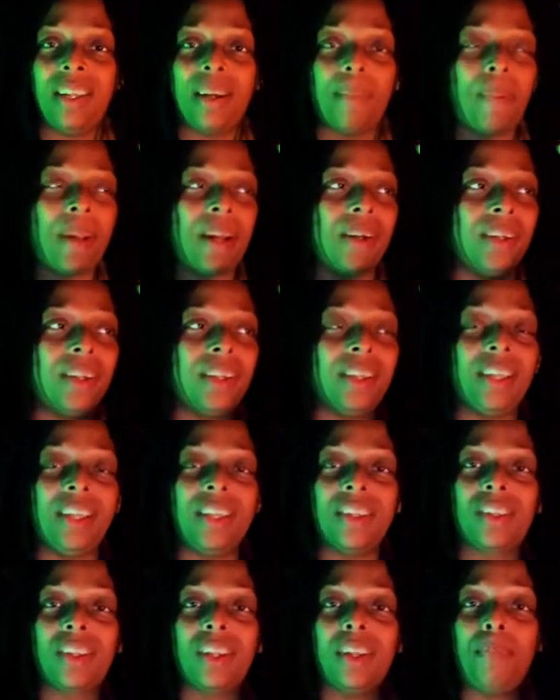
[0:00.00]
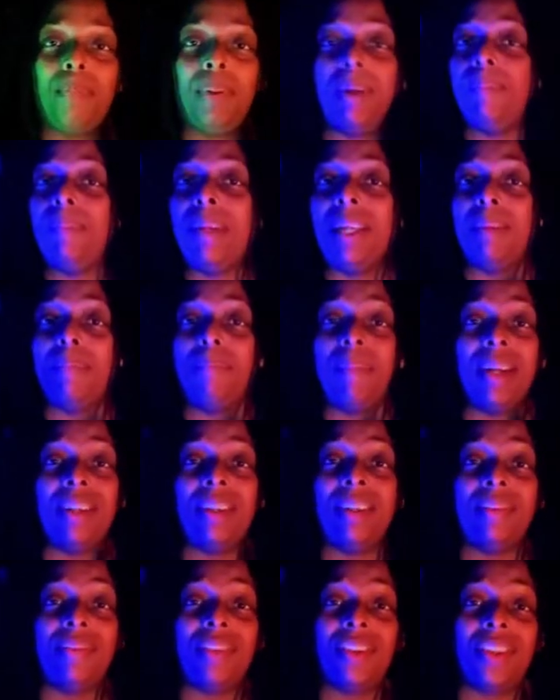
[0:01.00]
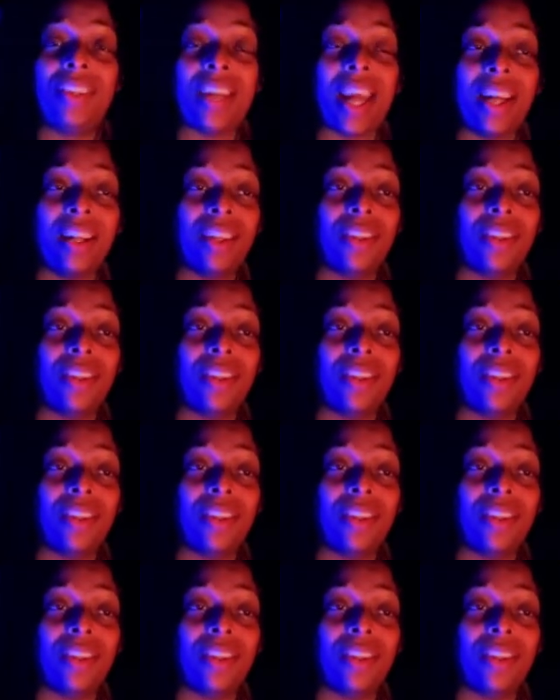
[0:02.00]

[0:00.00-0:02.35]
Apparently is going to put me in a meditative state.